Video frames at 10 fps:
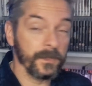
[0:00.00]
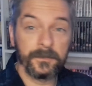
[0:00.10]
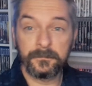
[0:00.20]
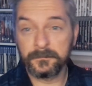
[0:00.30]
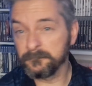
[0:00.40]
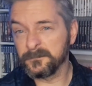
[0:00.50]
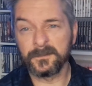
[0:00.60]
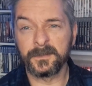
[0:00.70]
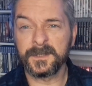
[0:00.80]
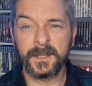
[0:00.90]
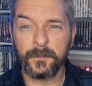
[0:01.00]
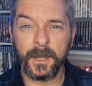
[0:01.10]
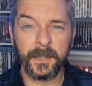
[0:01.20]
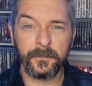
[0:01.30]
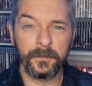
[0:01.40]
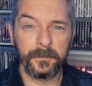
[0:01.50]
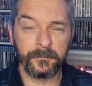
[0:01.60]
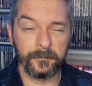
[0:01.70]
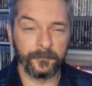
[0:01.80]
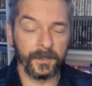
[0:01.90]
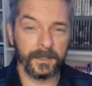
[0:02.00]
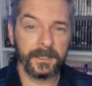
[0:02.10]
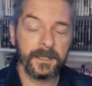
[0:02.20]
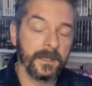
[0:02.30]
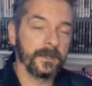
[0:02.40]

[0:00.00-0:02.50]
you, and tell you what I thought of them, really.